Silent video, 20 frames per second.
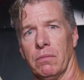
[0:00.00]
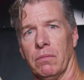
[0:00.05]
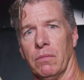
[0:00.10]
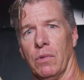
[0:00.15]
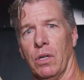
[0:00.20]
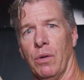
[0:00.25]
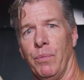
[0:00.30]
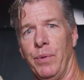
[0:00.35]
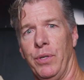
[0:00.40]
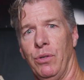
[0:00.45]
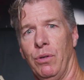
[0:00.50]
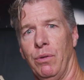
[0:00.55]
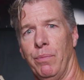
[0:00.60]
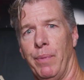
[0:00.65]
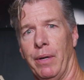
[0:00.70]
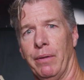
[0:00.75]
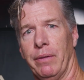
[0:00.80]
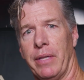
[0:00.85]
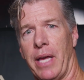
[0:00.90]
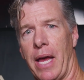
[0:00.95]
What can we do
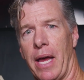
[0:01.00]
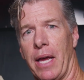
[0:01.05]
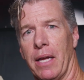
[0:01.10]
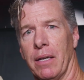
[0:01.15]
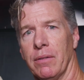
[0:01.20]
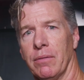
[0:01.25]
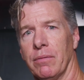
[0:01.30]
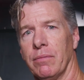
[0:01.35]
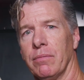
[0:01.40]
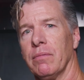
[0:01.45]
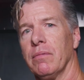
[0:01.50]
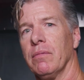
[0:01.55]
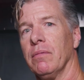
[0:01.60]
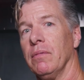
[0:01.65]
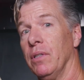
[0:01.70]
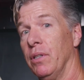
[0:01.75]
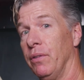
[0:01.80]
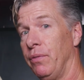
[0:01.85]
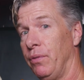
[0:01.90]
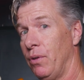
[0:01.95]
about that?
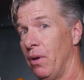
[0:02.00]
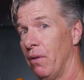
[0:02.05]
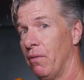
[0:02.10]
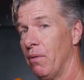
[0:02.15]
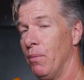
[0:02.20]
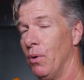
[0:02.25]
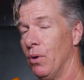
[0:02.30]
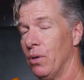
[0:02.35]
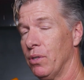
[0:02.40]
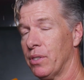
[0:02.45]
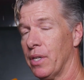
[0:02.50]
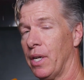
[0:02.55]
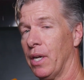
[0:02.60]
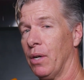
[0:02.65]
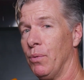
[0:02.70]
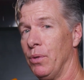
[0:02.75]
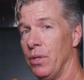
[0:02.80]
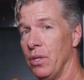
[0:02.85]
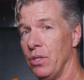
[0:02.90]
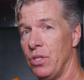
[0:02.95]
If you have a
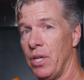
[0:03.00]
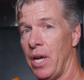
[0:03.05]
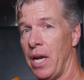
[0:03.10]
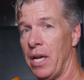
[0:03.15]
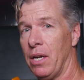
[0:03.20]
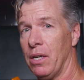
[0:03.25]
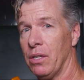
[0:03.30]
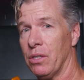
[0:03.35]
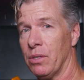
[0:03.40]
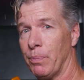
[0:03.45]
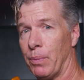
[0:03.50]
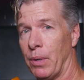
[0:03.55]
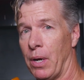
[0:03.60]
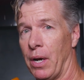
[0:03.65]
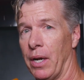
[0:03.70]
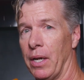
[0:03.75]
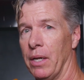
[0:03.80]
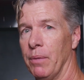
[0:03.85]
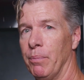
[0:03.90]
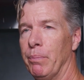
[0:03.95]
motorcycle with a chain and a
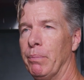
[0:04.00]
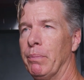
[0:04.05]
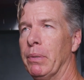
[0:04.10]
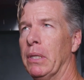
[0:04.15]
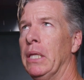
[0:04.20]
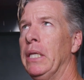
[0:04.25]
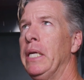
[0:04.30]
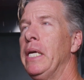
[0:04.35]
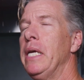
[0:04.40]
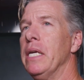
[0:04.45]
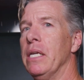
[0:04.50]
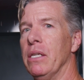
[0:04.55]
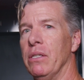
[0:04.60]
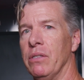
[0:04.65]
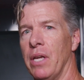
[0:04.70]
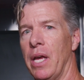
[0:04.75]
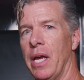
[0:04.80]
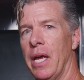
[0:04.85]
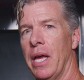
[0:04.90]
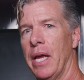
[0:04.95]
sprocket,
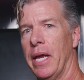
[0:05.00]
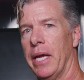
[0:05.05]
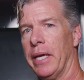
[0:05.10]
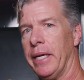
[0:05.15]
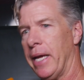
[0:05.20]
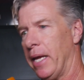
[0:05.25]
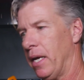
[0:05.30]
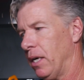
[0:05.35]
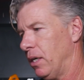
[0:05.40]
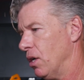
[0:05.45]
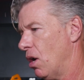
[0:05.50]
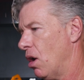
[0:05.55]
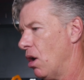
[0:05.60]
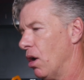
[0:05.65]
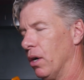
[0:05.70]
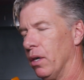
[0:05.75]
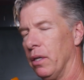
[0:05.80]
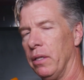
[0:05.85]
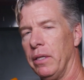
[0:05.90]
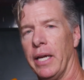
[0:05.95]
please get a
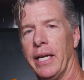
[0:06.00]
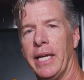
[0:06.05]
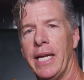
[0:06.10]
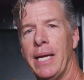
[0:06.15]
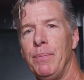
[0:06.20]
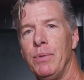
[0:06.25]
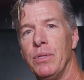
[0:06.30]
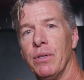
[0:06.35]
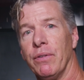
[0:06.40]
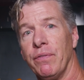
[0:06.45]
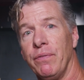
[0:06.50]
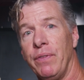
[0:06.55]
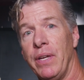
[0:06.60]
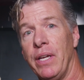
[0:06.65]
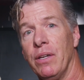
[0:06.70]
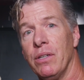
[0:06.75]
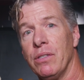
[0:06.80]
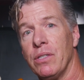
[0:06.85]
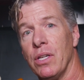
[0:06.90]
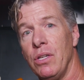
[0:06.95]
guard that keeps your
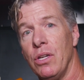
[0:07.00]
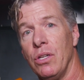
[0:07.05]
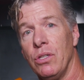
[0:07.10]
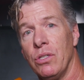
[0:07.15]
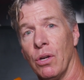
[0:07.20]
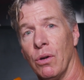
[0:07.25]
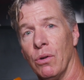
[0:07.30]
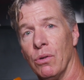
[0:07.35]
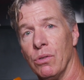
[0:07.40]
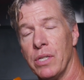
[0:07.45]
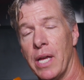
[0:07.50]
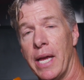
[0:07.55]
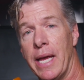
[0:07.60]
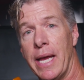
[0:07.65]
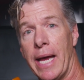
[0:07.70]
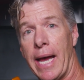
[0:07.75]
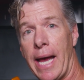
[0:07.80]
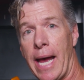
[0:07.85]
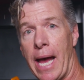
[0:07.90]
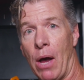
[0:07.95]
fingers and your toes
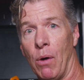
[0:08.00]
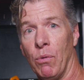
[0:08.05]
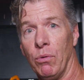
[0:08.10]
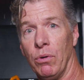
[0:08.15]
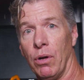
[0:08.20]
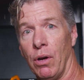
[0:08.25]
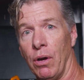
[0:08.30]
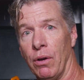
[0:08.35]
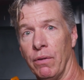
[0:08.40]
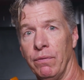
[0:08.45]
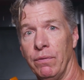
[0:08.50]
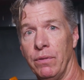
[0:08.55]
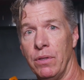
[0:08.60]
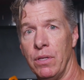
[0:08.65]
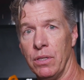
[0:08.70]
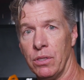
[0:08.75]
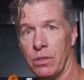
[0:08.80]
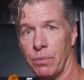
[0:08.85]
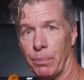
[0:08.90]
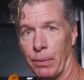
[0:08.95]
out of
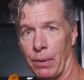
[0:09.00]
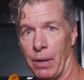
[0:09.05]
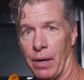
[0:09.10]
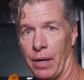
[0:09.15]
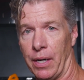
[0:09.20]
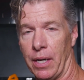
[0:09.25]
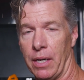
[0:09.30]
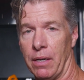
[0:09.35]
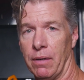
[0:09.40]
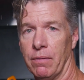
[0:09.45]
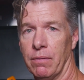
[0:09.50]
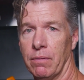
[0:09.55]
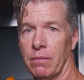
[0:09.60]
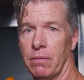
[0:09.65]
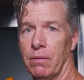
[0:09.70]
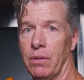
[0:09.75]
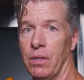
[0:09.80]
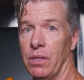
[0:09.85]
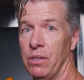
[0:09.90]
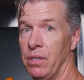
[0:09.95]
the sprocket,
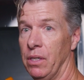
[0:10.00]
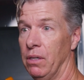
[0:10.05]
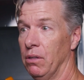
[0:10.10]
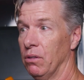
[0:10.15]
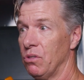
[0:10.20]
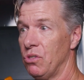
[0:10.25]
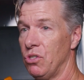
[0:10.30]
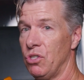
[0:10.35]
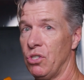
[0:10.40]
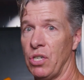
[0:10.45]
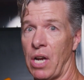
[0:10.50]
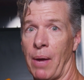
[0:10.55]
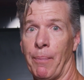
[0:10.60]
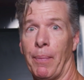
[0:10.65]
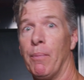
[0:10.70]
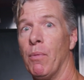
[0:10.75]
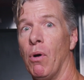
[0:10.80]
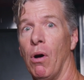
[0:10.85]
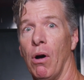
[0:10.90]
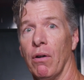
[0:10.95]
because it'll chop
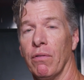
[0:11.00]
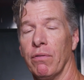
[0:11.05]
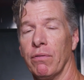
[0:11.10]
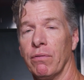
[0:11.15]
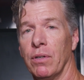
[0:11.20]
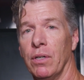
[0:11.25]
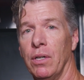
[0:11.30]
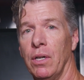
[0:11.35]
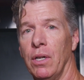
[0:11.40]
them off.